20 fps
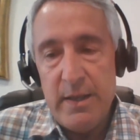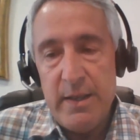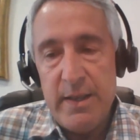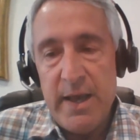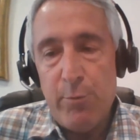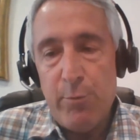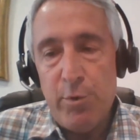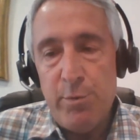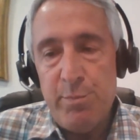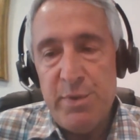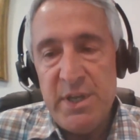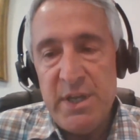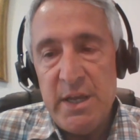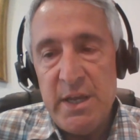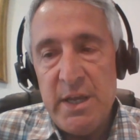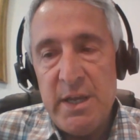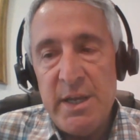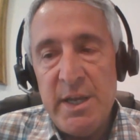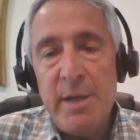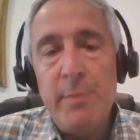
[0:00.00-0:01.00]
That would be
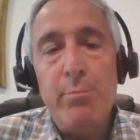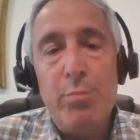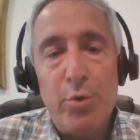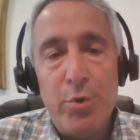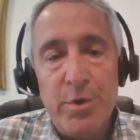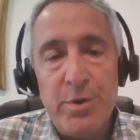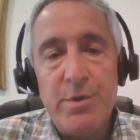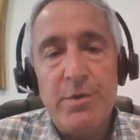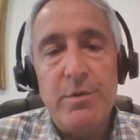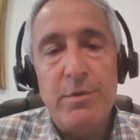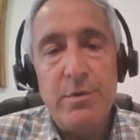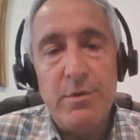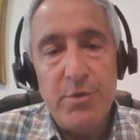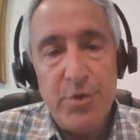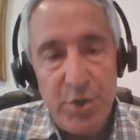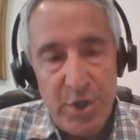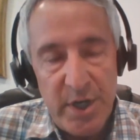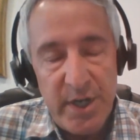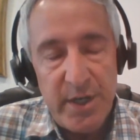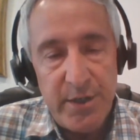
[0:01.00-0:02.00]
an input
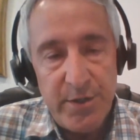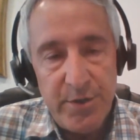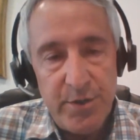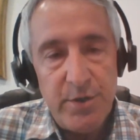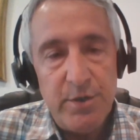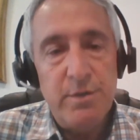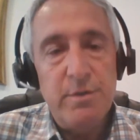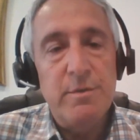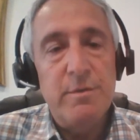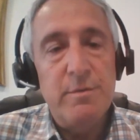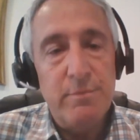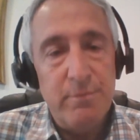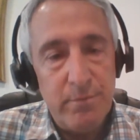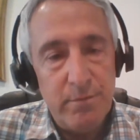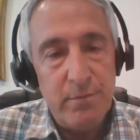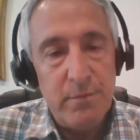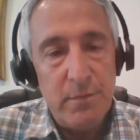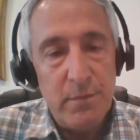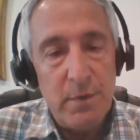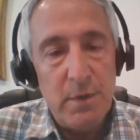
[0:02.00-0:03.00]
change
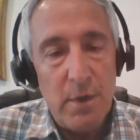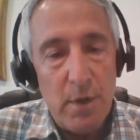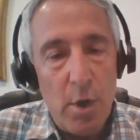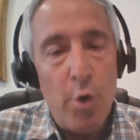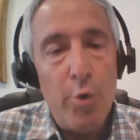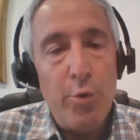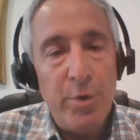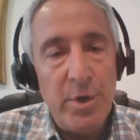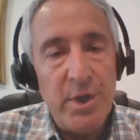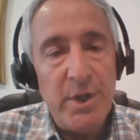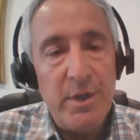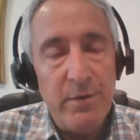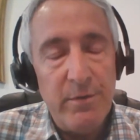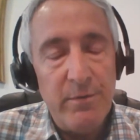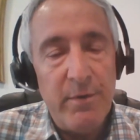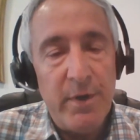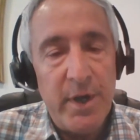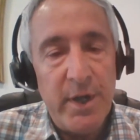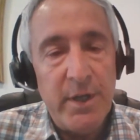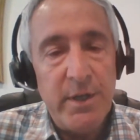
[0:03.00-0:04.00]
only,
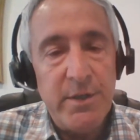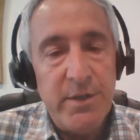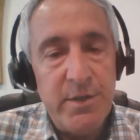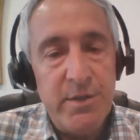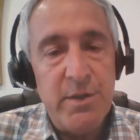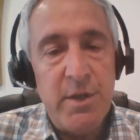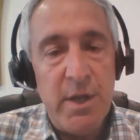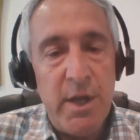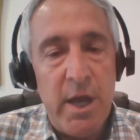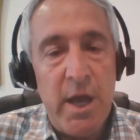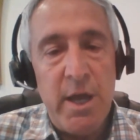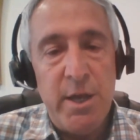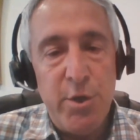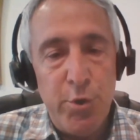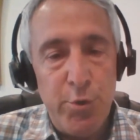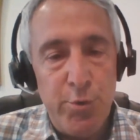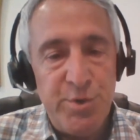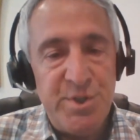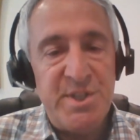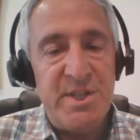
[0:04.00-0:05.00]
right? A
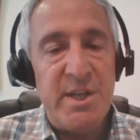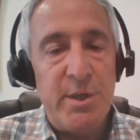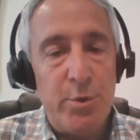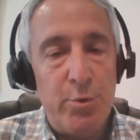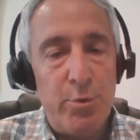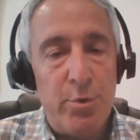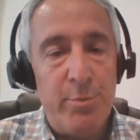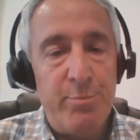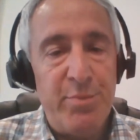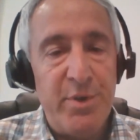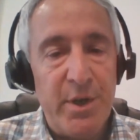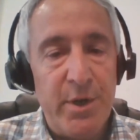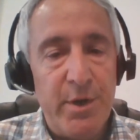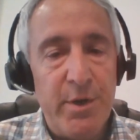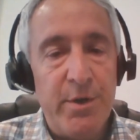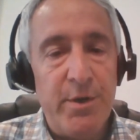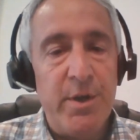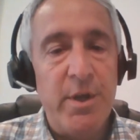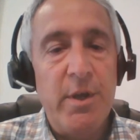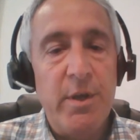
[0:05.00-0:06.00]
new signal
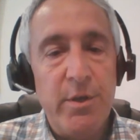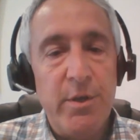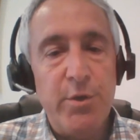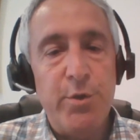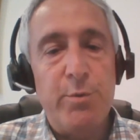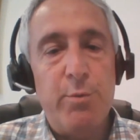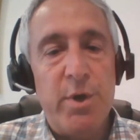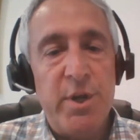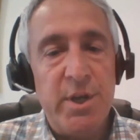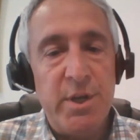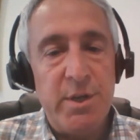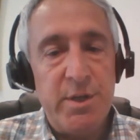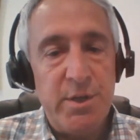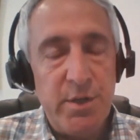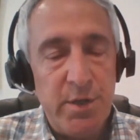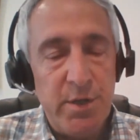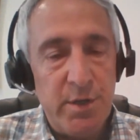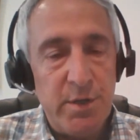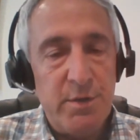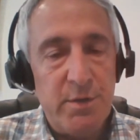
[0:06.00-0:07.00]
appeared, you'd want it
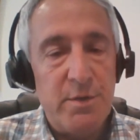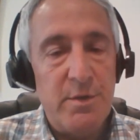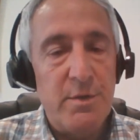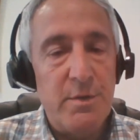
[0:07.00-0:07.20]
to